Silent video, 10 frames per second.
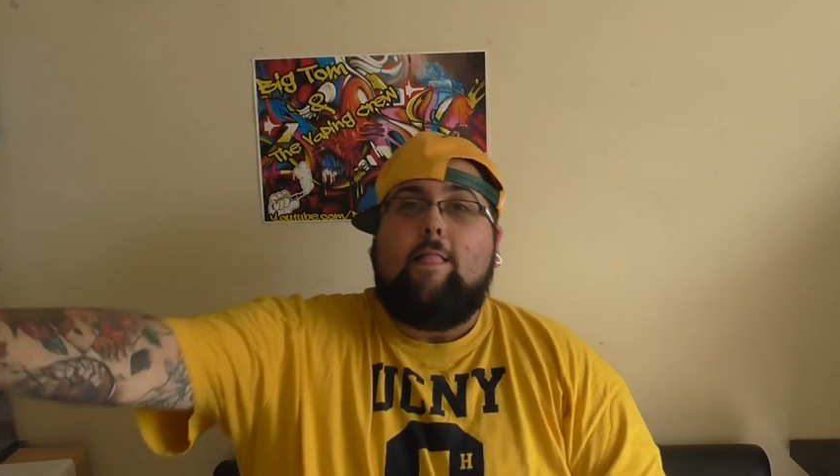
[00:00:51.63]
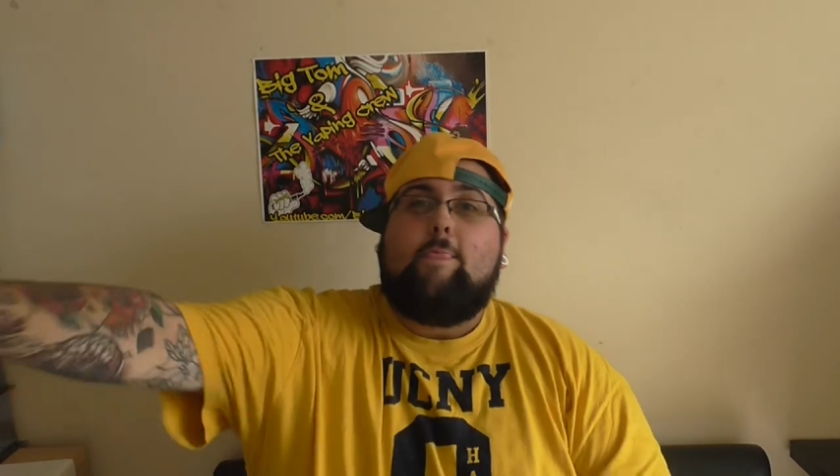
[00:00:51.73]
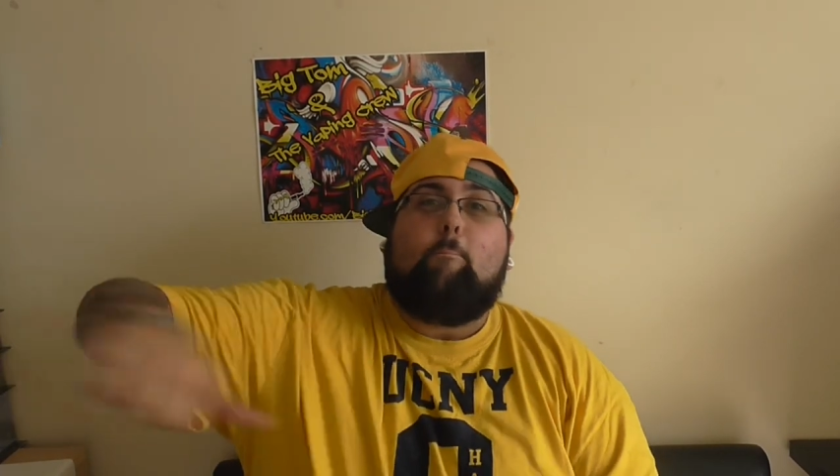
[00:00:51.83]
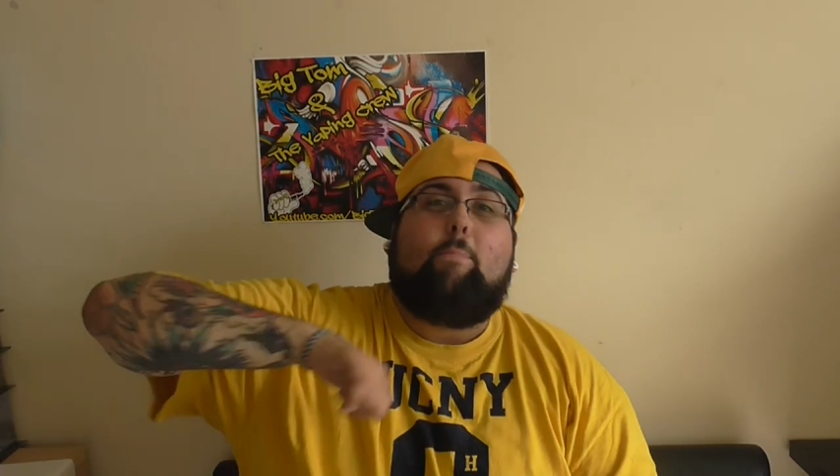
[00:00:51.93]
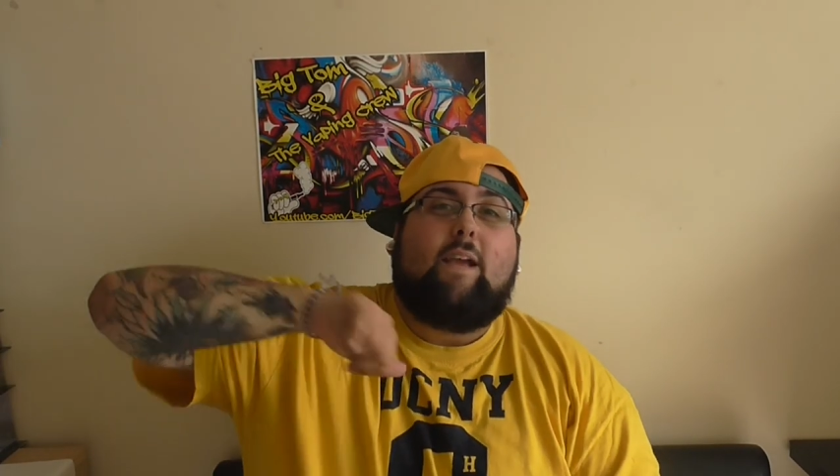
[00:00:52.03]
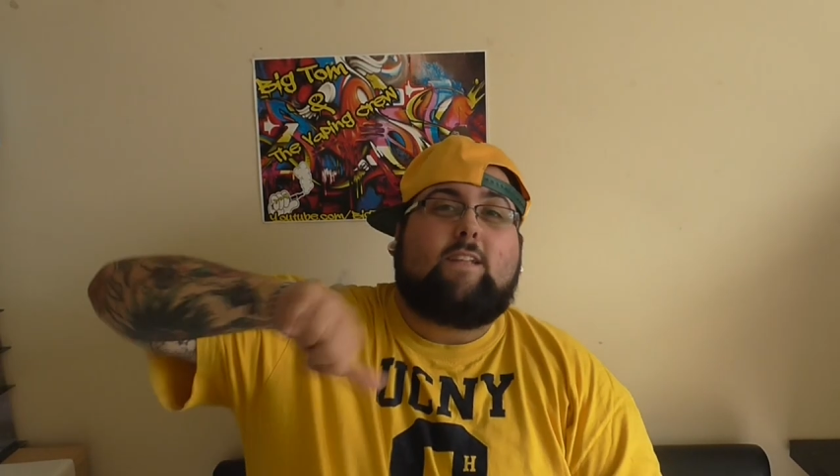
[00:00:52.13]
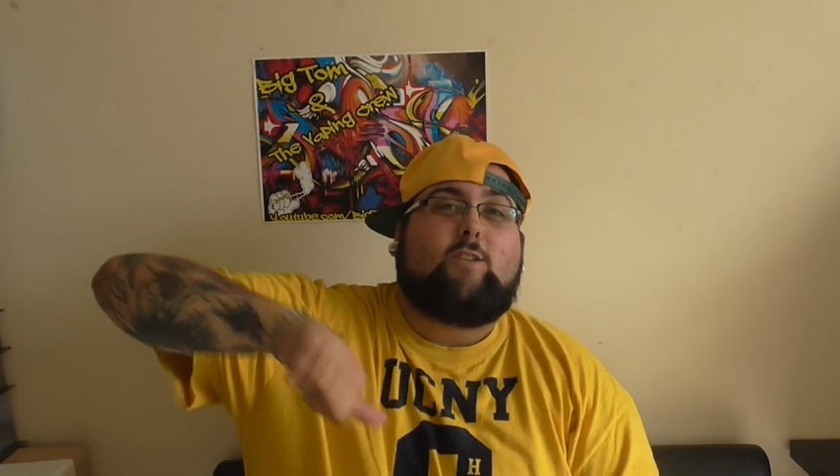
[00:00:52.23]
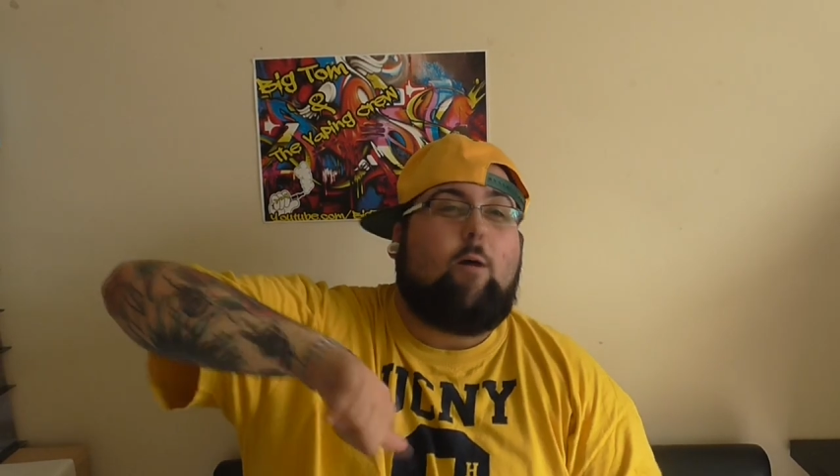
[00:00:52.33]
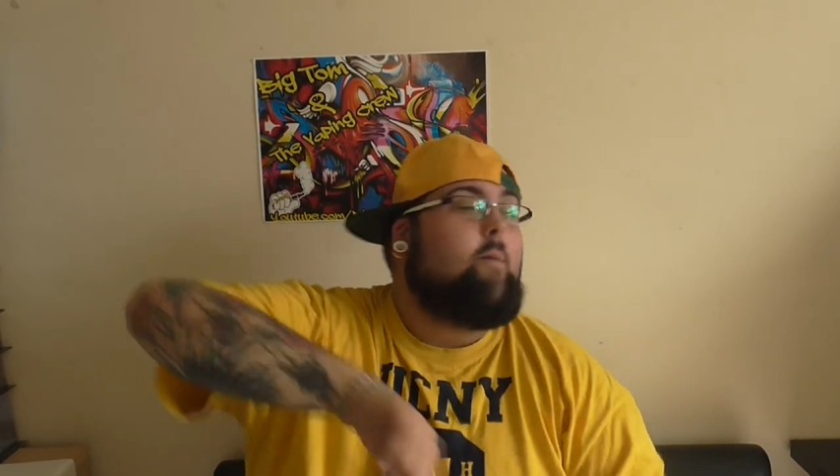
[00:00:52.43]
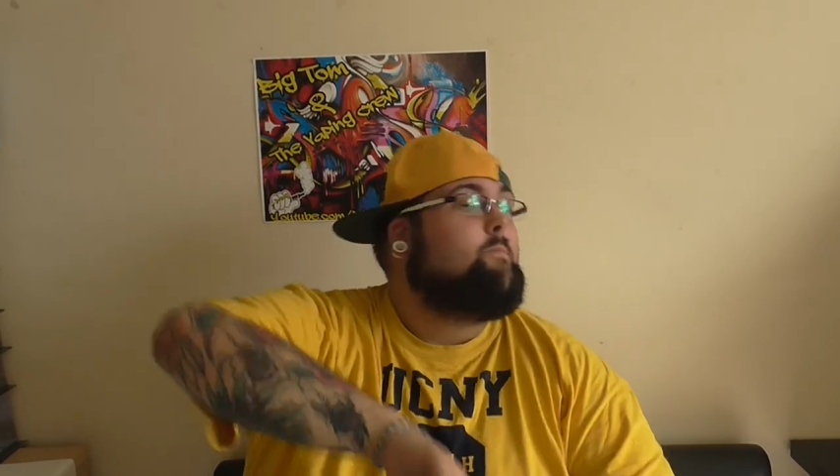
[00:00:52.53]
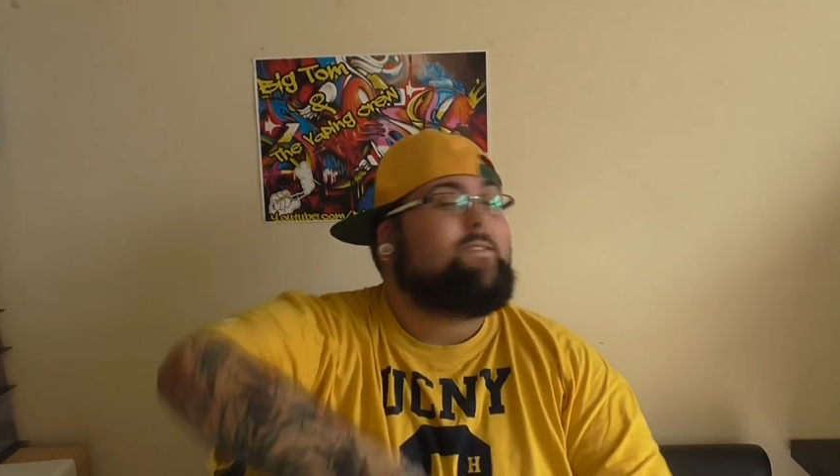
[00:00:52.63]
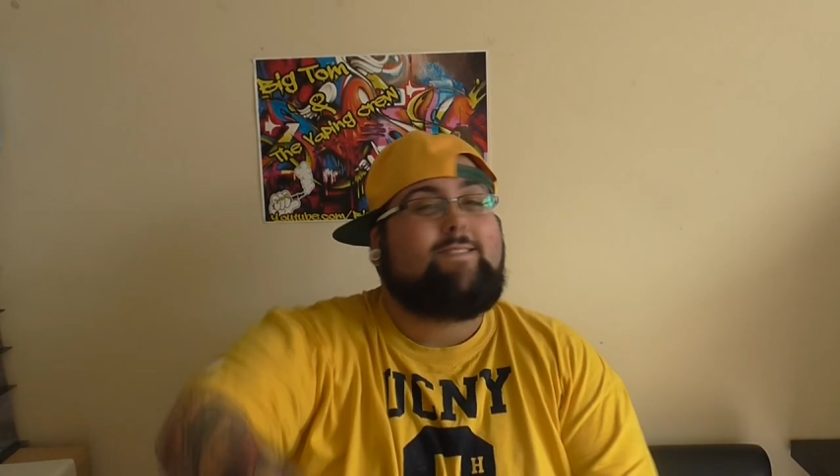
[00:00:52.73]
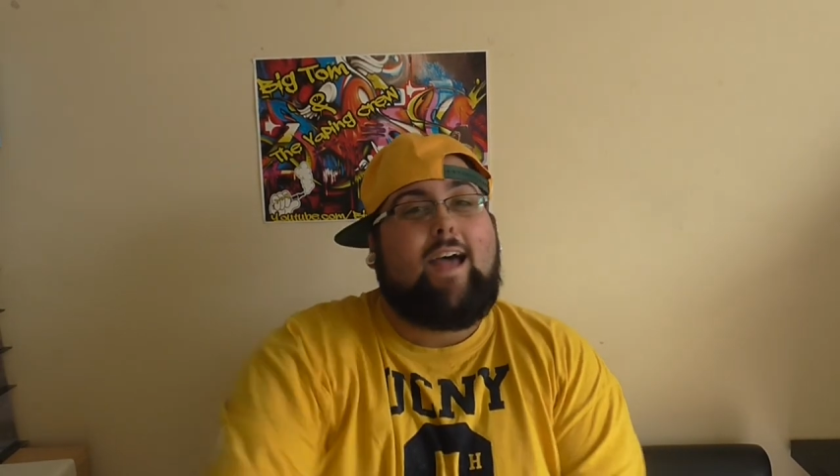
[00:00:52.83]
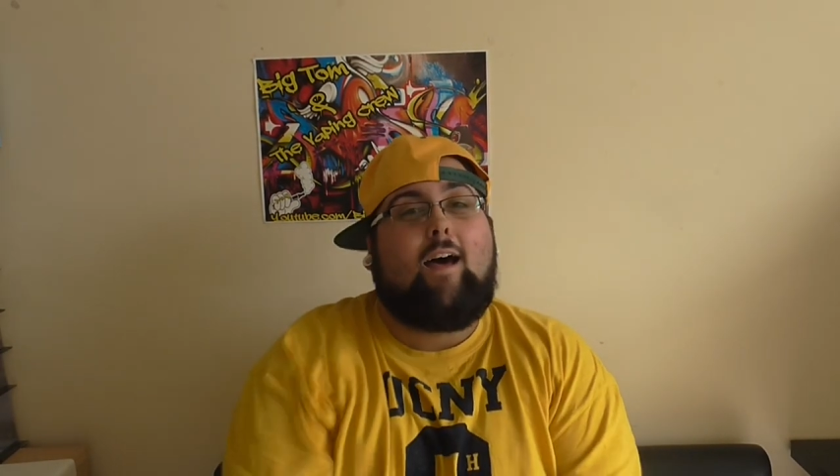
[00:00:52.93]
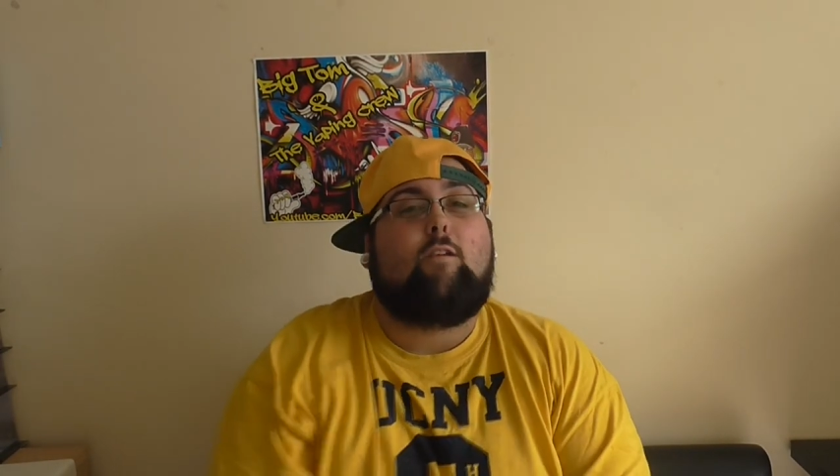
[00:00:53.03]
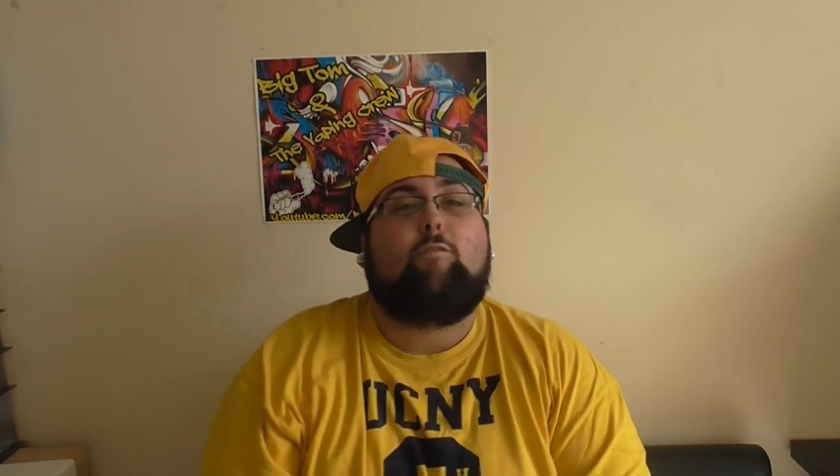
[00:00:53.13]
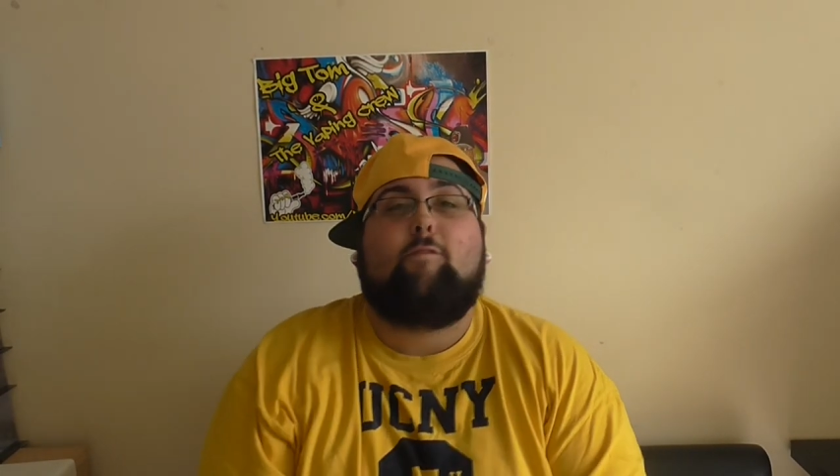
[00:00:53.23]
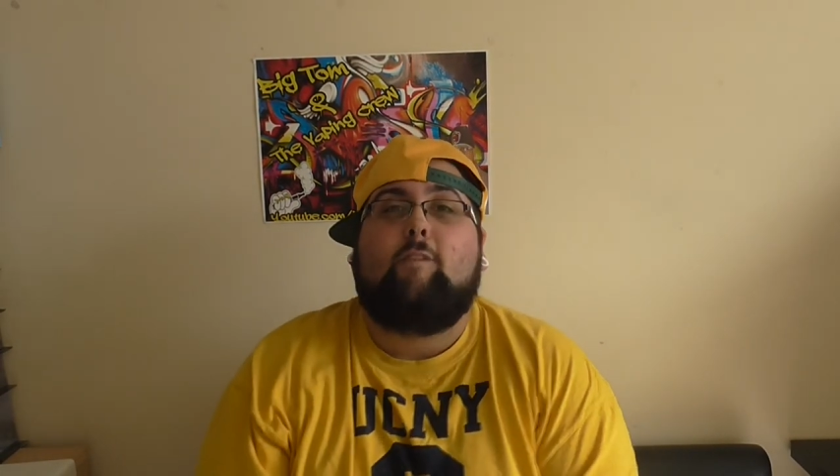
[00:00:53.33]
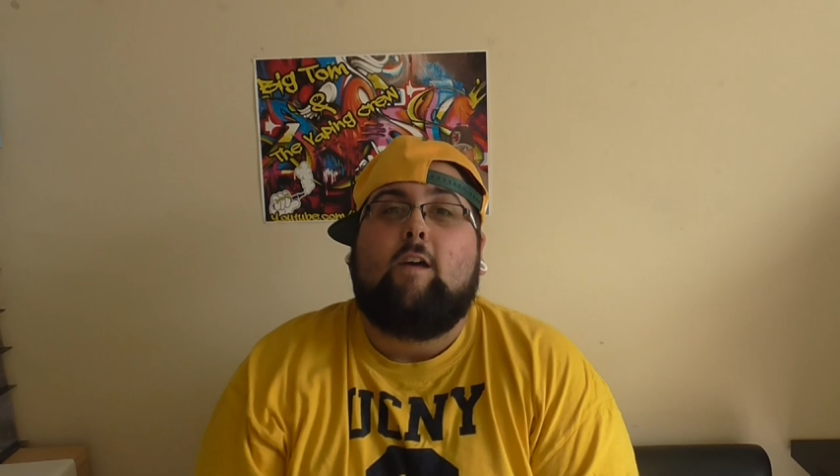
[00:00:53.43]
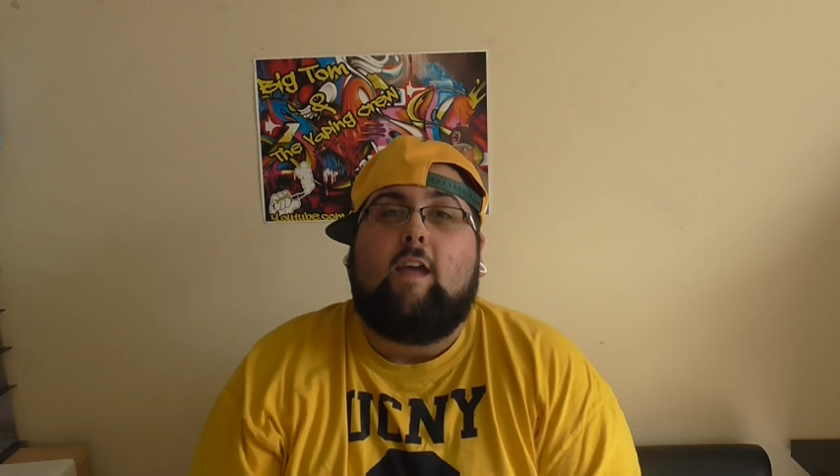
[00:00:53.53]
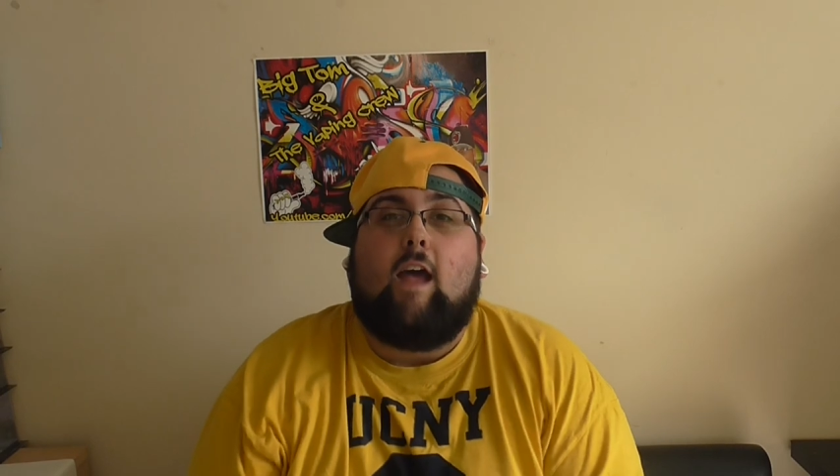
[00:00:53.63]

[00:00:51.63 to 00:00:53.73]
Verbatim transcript: The big time self.